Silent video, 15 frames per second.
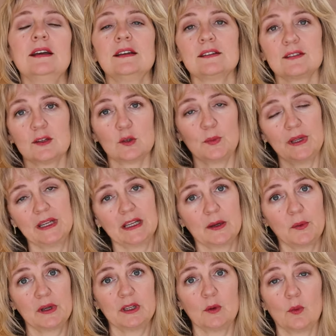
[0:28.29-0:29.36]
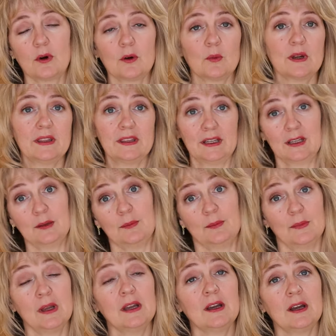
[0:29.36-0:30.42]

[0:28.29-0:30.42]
So depending on what you wore it with, it can